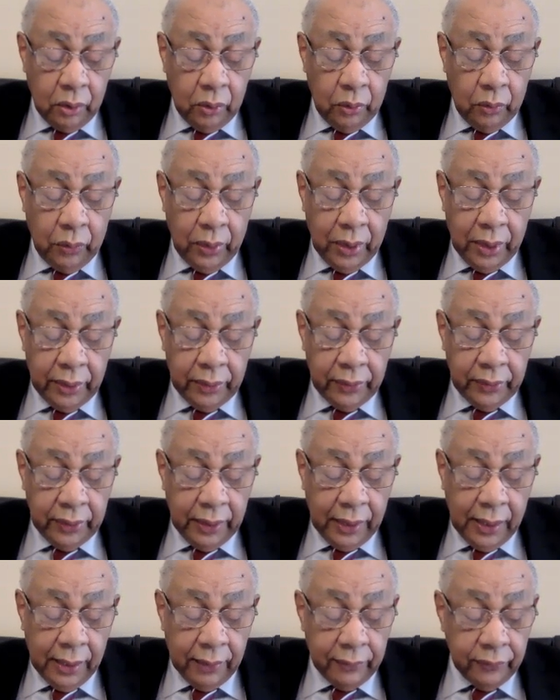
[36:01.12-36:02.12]
where they
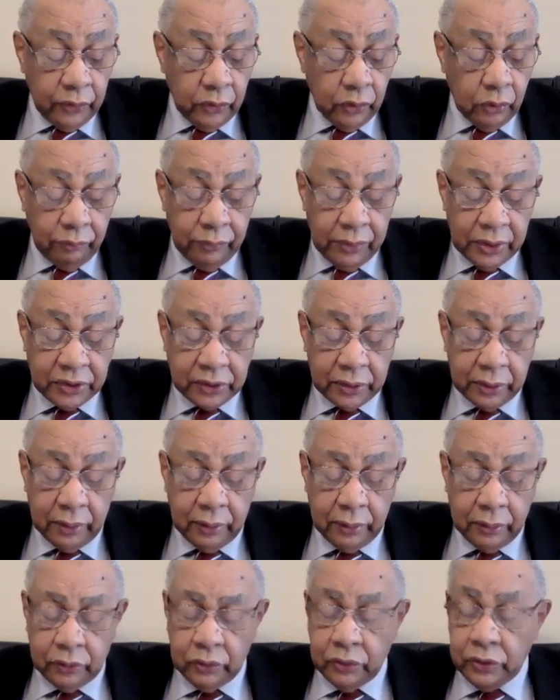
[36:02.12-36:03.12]
had no
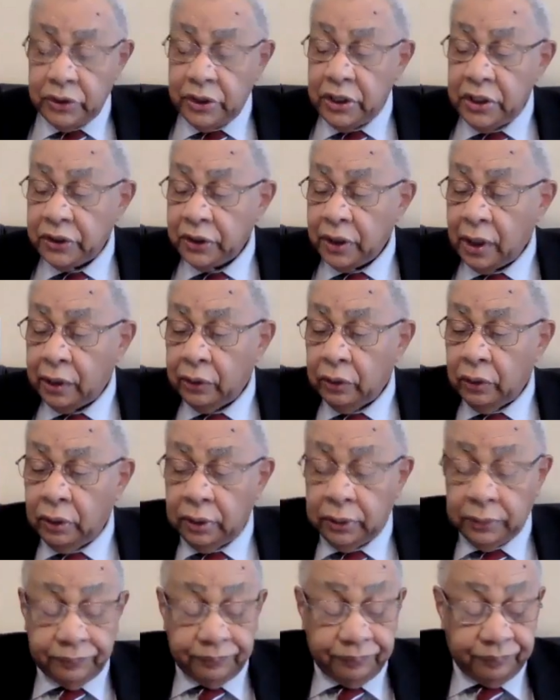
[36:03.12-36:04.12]
mission to teach at
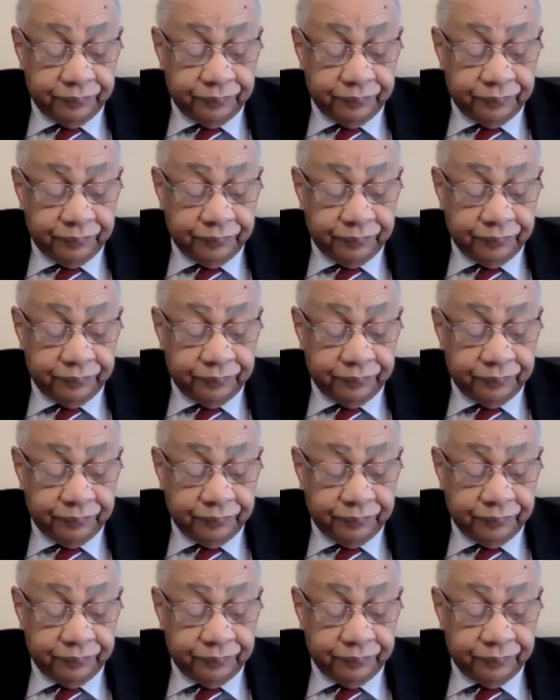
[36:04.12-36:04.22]
all."